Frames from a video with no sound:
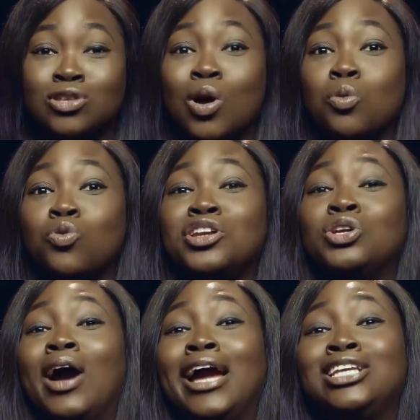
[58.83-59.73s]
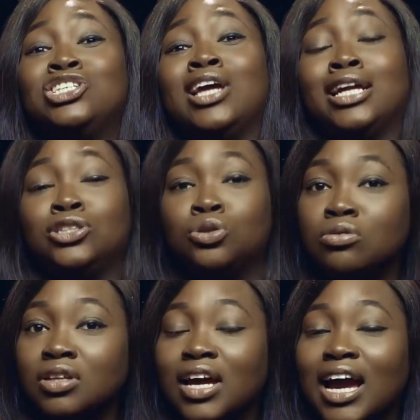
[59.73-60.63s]
So I will read your IG
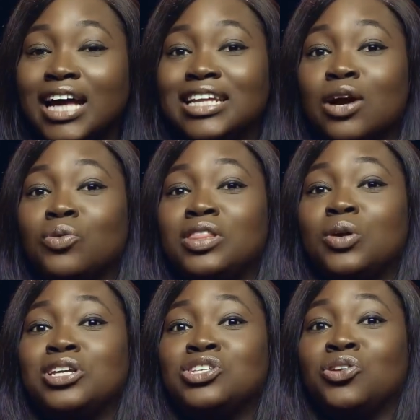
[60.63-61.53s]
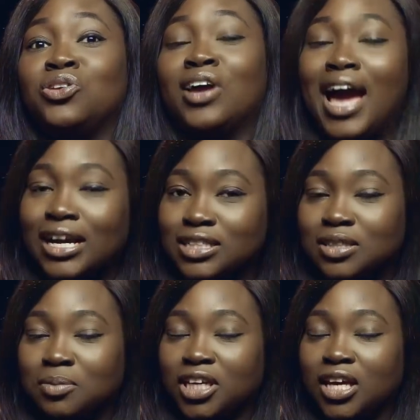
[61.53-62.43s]
handle and then I'll read the question you
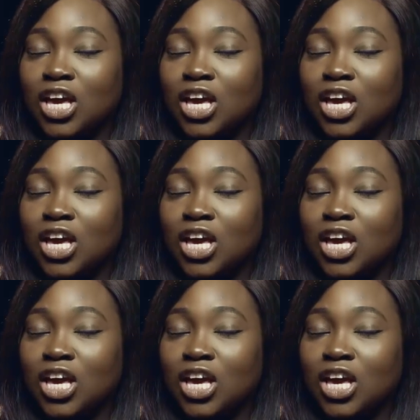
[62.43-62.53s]
asked me.